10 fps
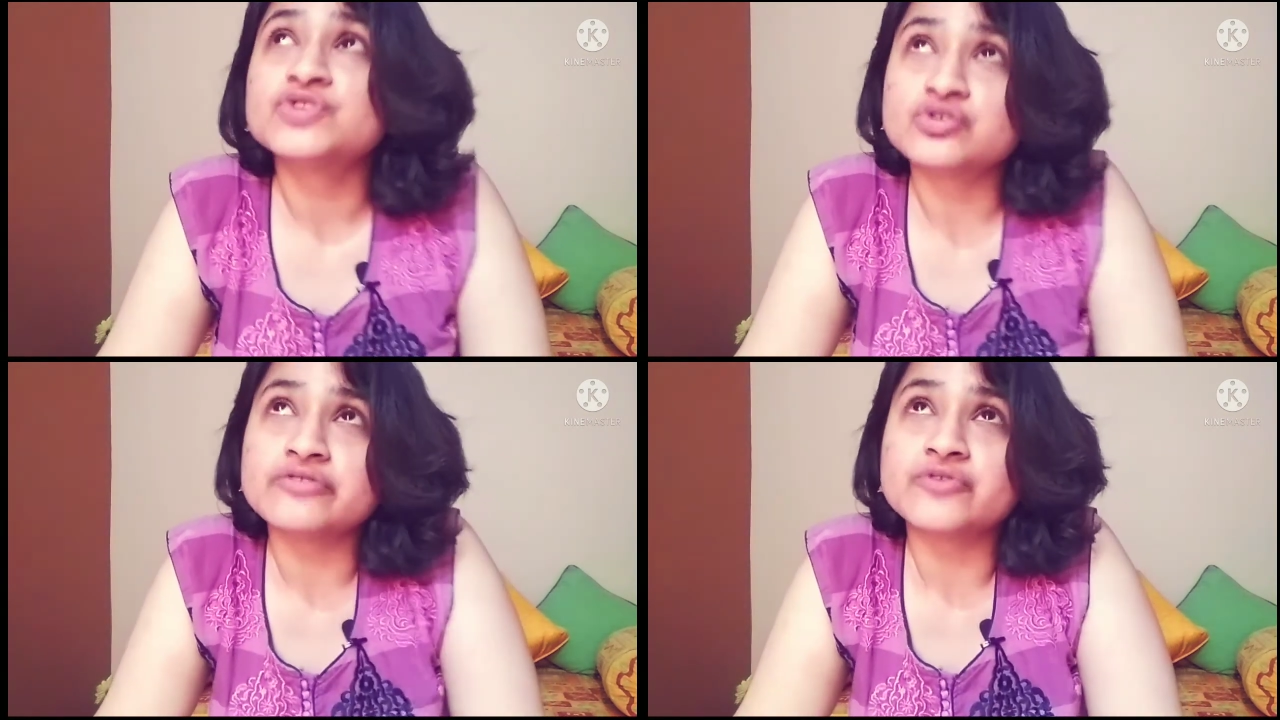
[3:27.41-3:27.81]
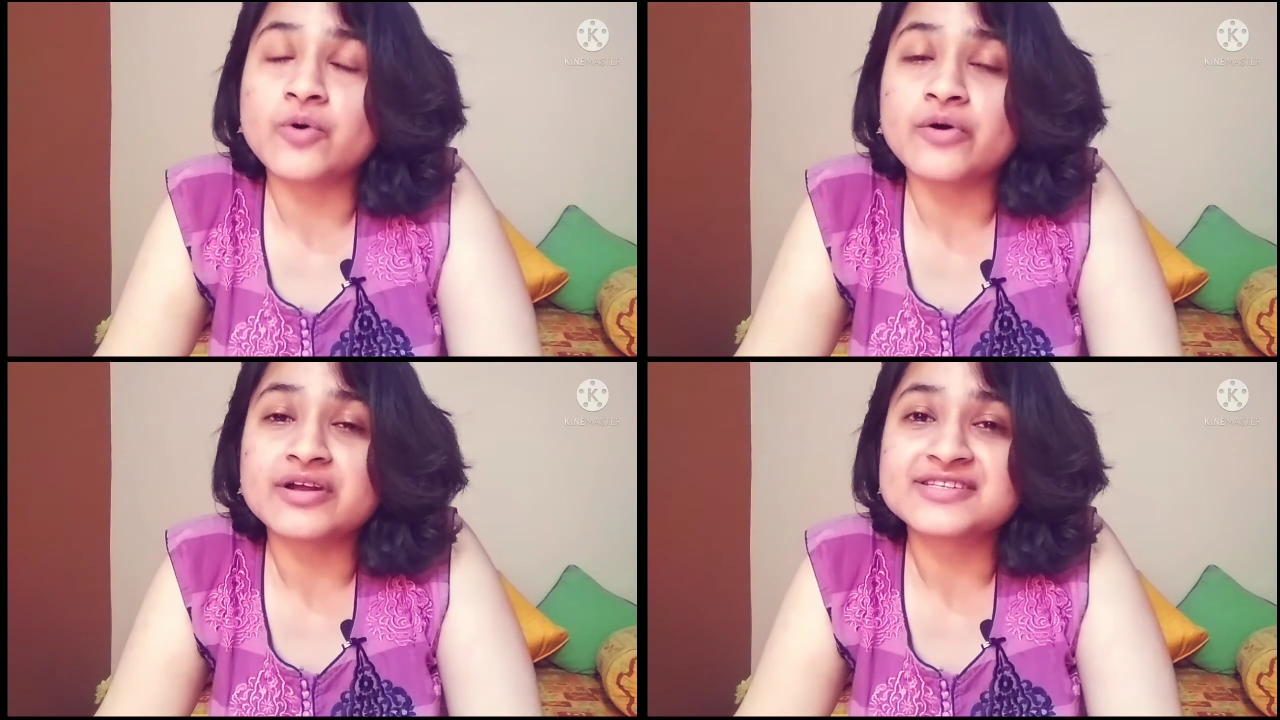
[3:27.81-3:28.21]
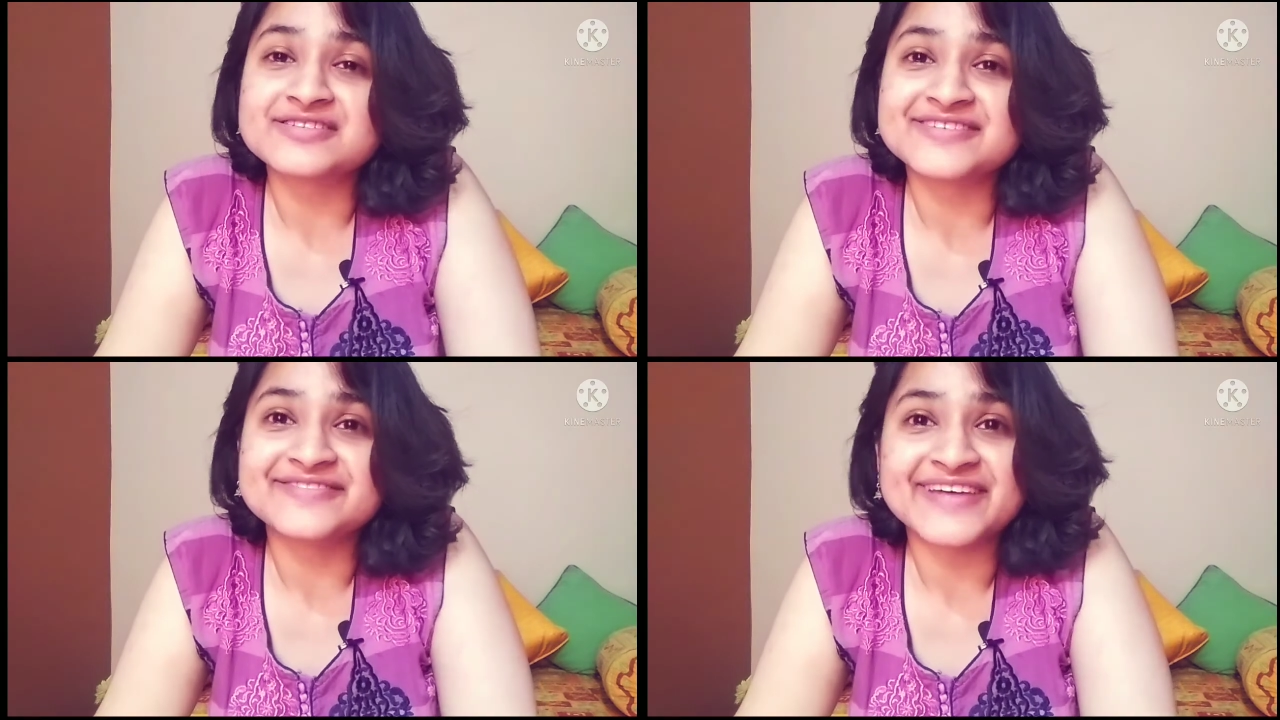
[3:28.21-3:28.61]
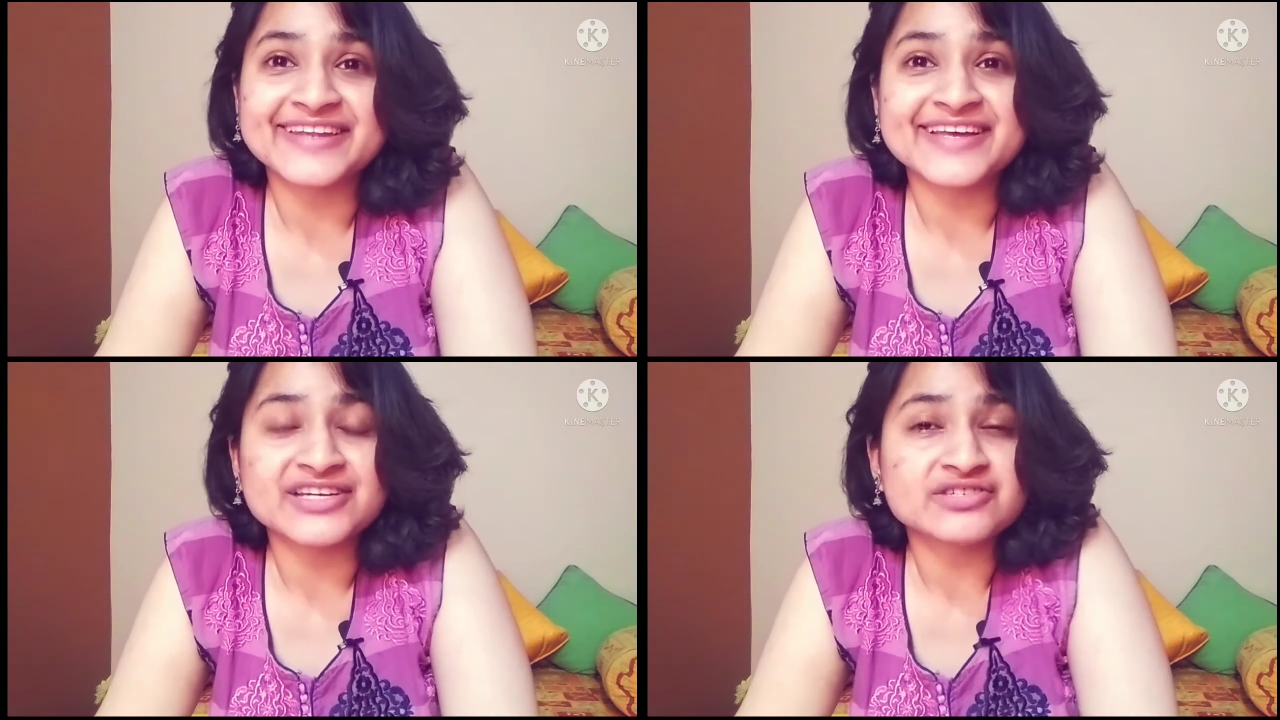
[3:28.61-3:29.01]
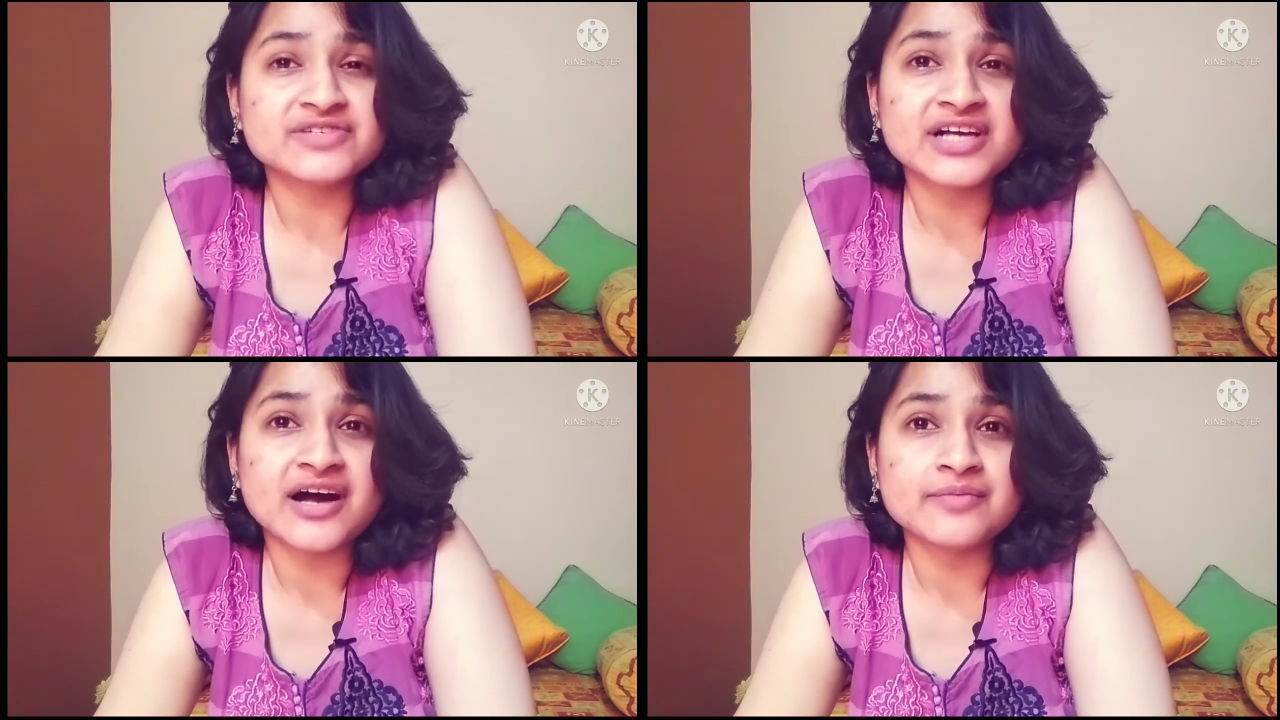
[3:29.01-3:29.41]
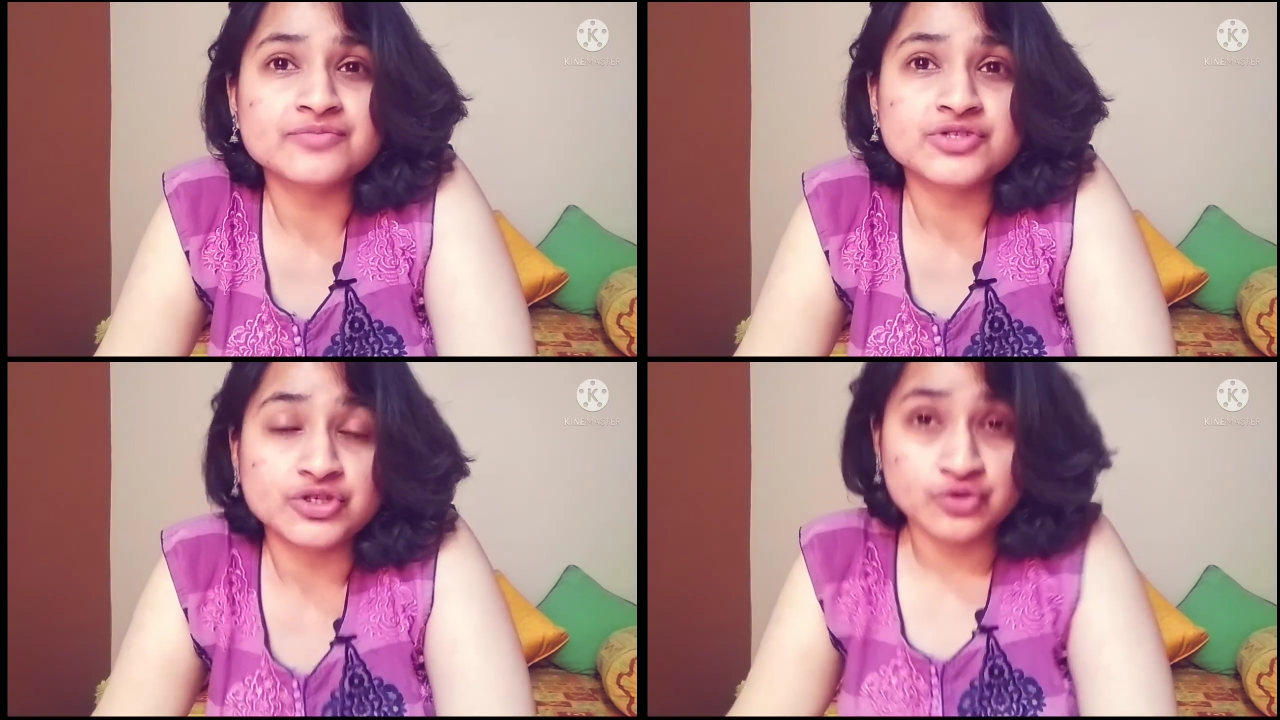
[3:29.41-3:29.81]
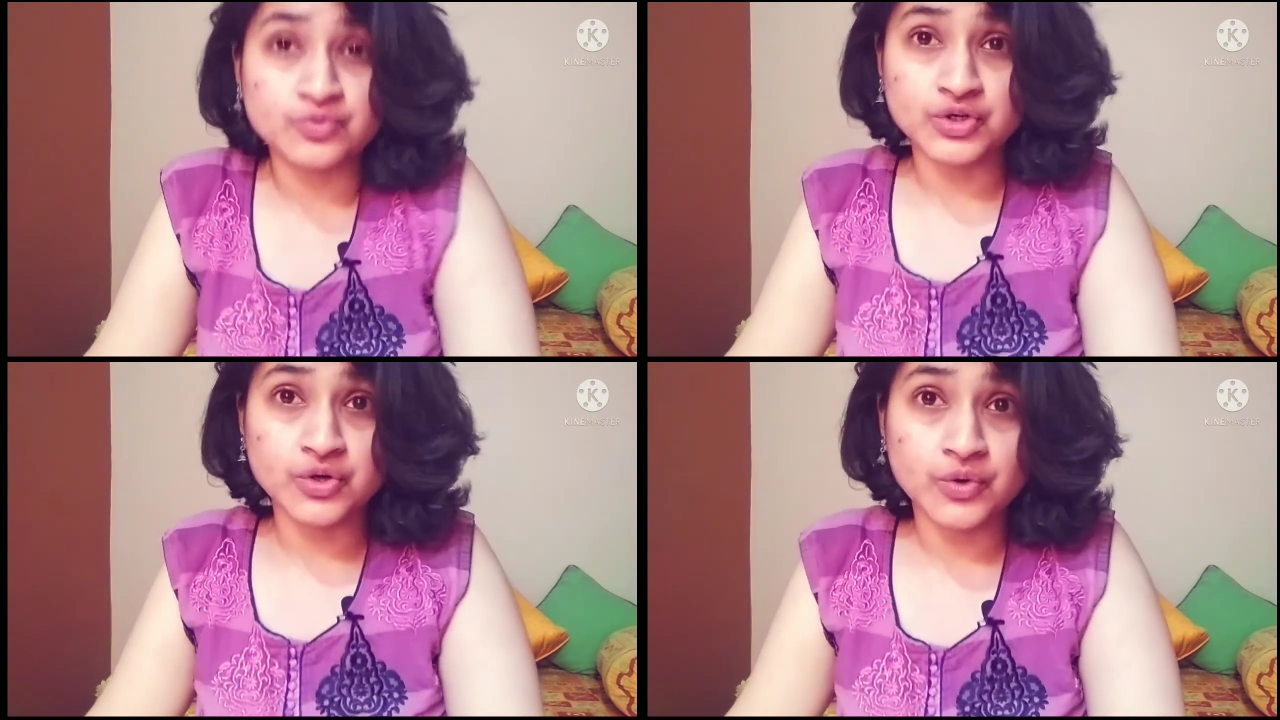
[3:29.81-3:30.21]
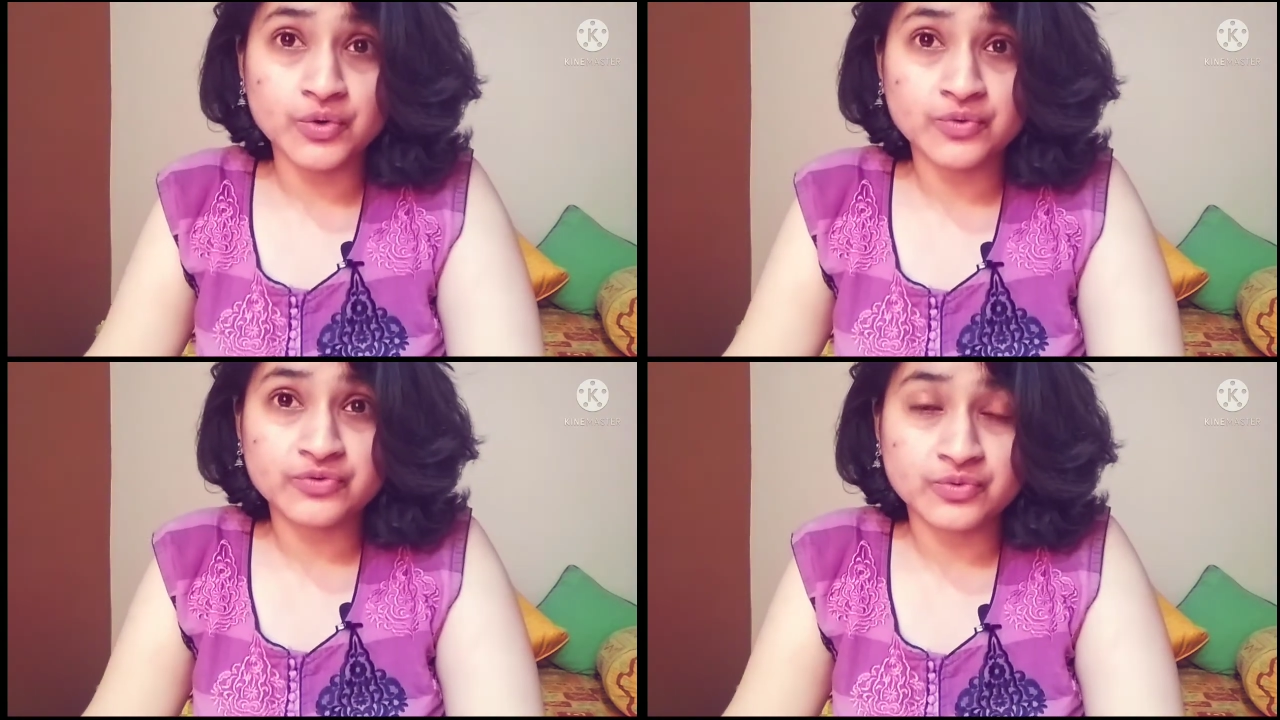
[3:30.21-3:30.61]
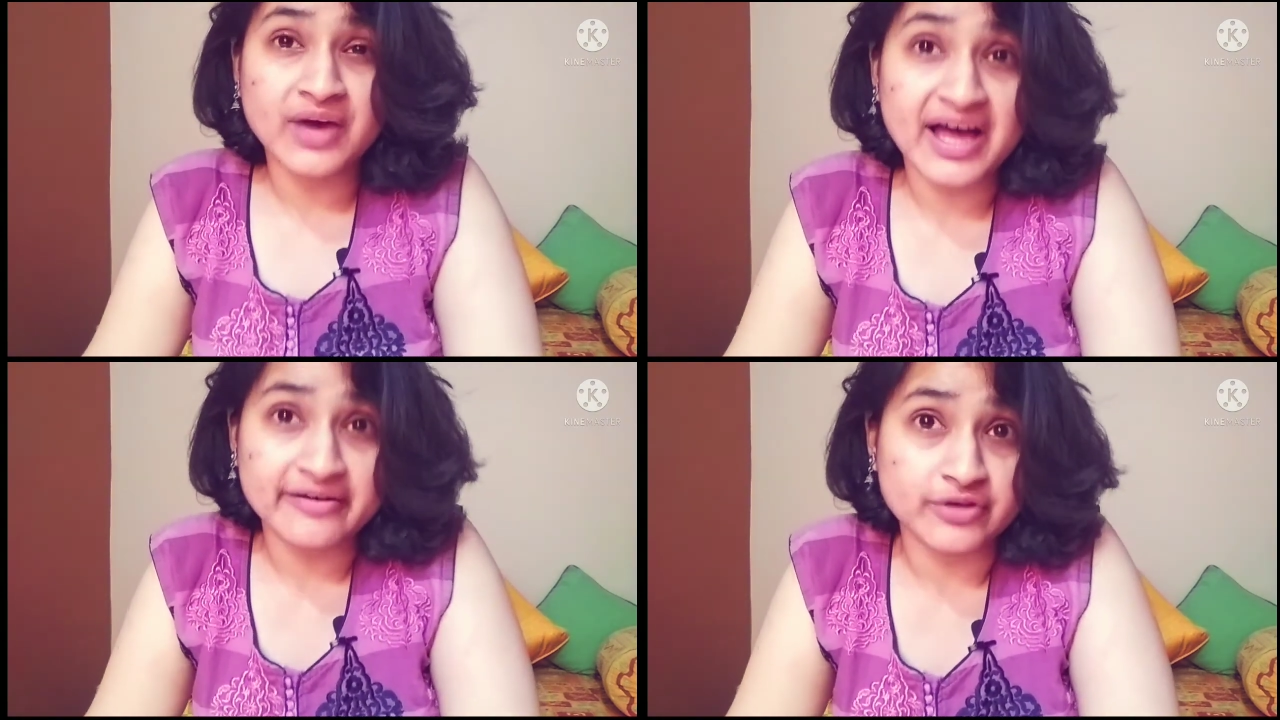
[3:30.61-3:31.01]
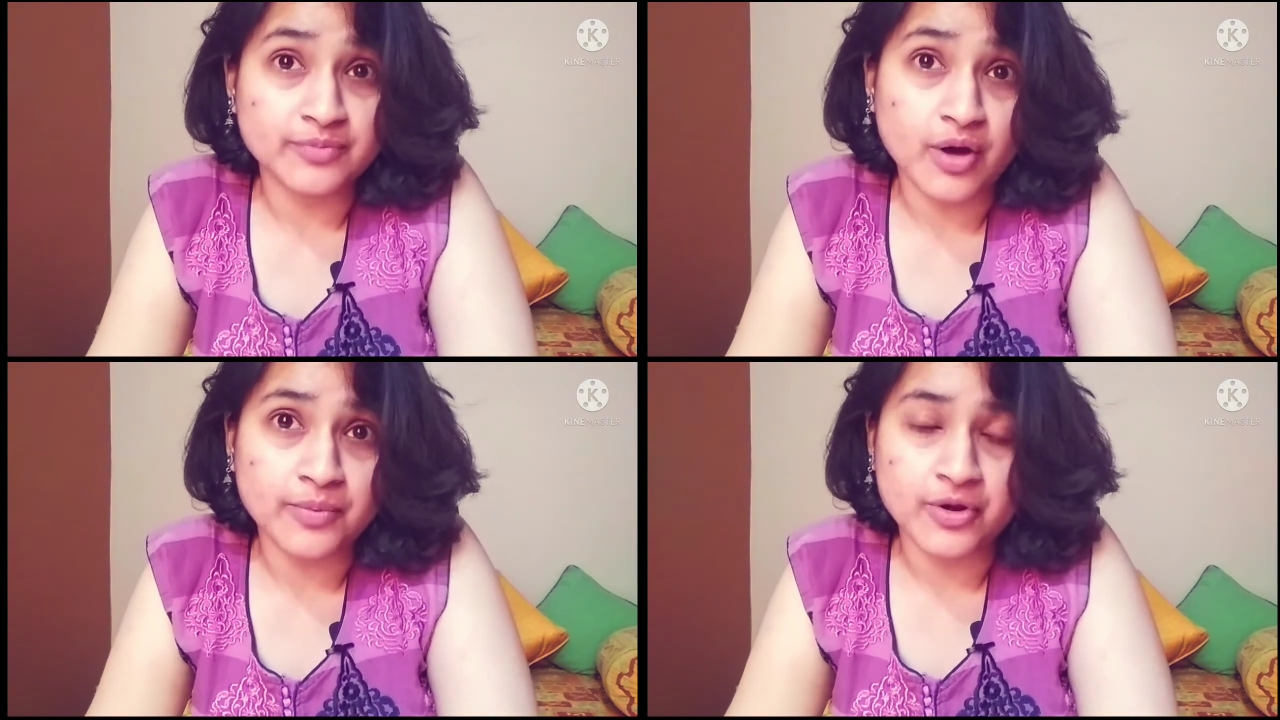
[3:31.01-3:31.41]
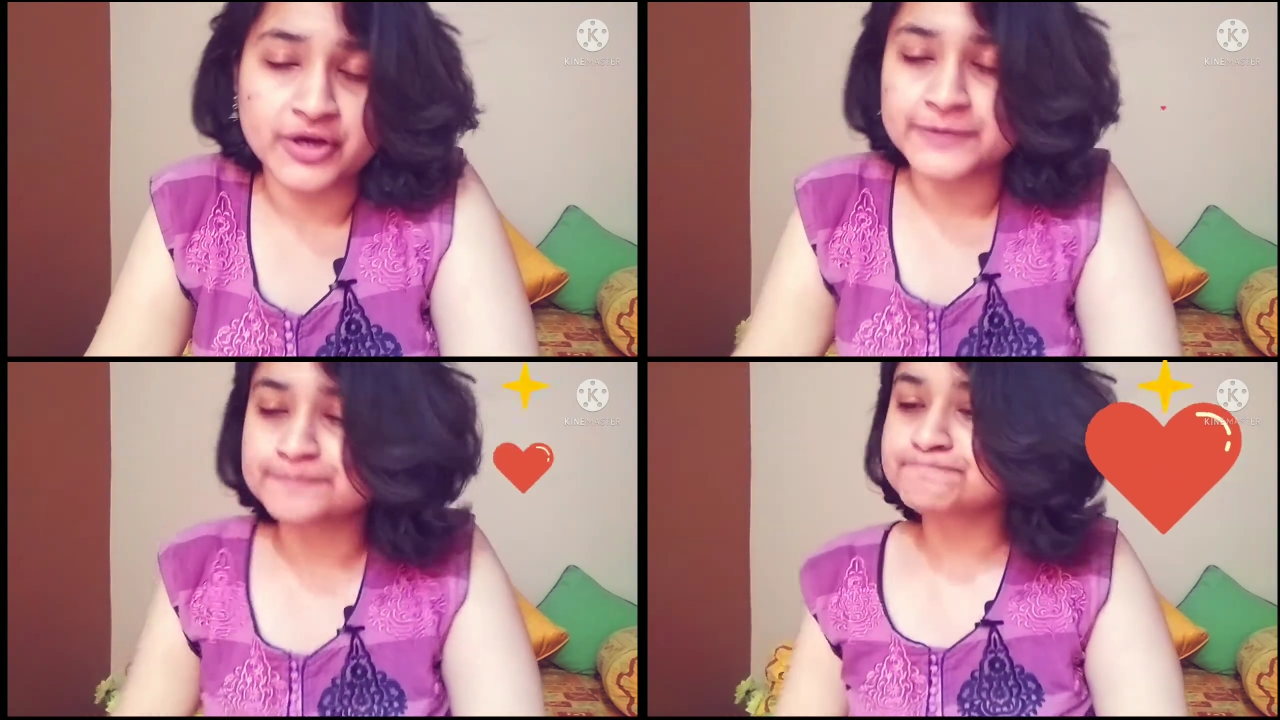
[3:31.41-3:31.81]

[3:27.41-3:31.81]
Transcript: So of course, when the interval comes, you would go to have your popcorn.